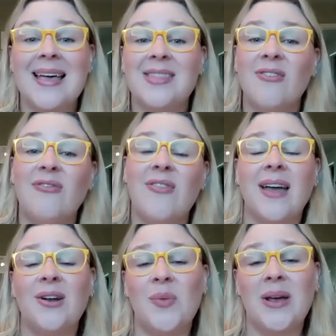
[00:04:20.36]
The
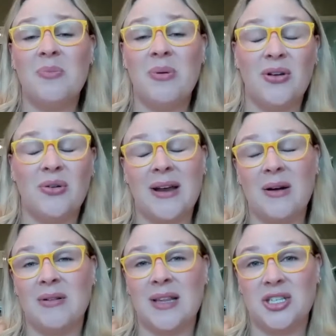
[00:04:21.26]
final way to build
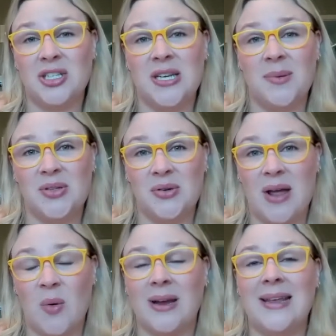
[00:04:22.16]
great relationships through
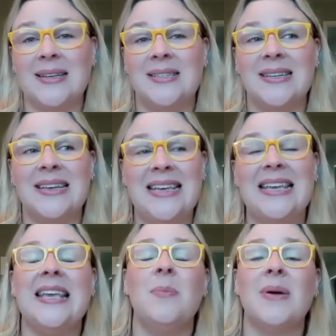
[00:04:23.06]
networking is to
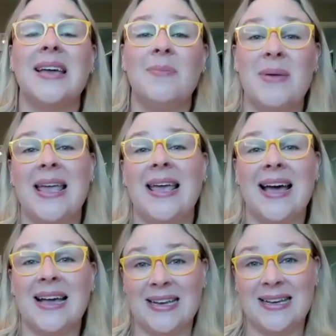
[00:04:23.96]
keep being
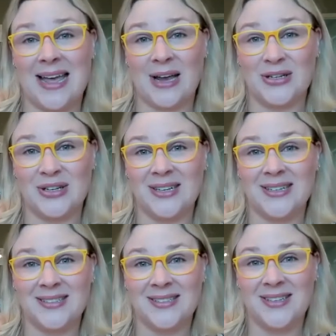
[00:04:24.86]
a connector.
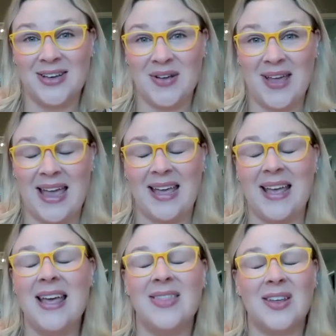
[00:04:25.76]
Okay,
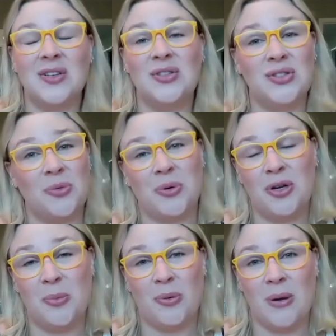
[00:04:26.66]
that is super
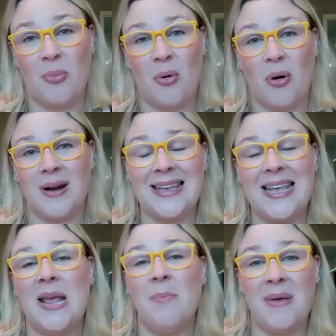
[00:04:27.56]
duper important.
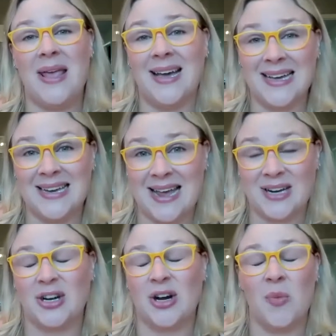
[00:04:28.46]
Keep being a connector.